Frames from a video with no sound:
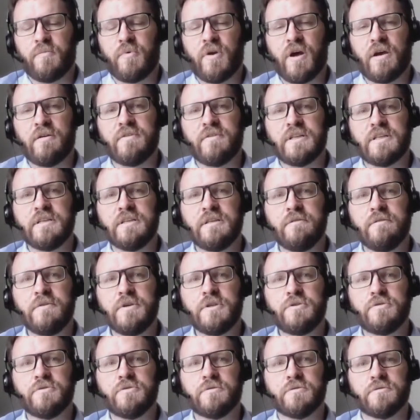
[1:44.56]
private
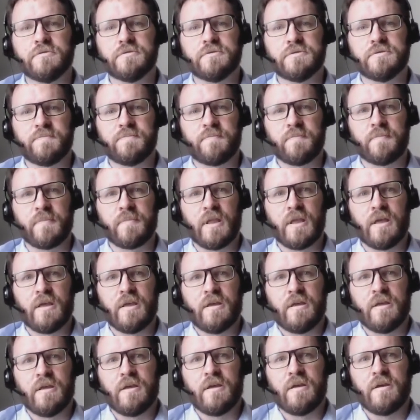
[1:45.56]
individuals.
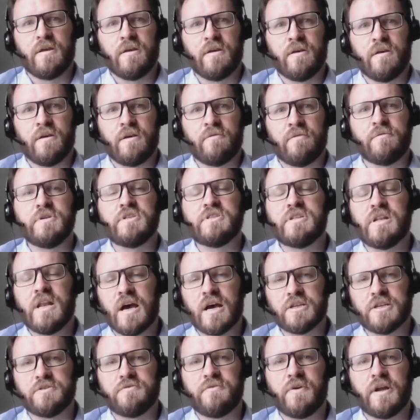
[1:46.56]
With
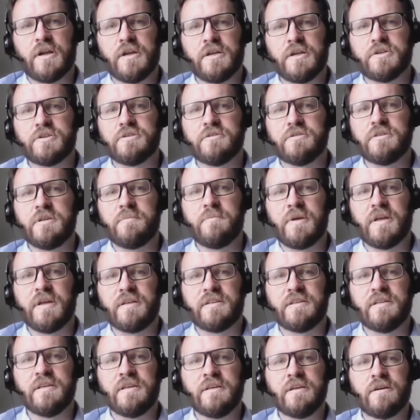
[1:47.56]
large variation
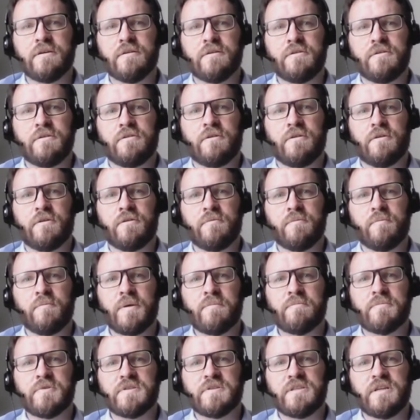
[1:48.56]
depending
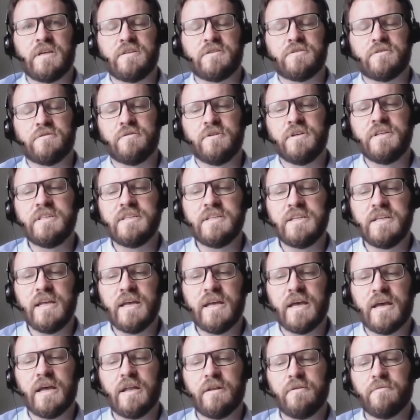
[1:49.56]
on member states. So in
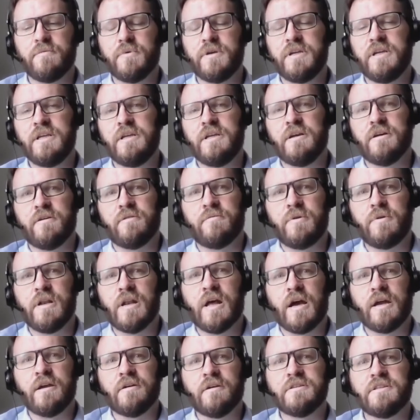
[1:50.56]
the end, we
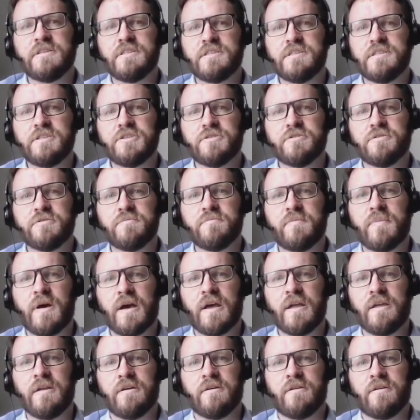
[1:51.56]
rely on decision
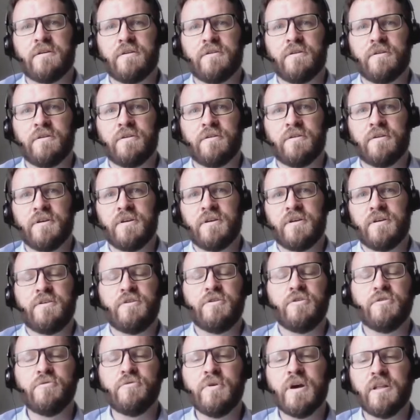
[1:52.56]
by
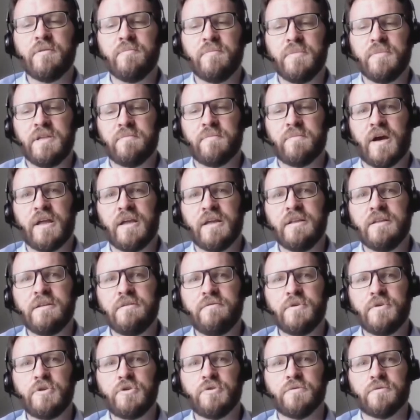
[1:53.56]
you and me, by
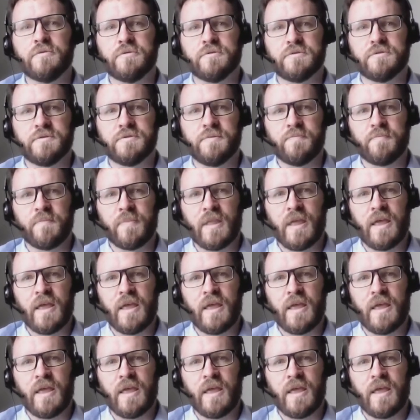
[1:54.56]
individuals.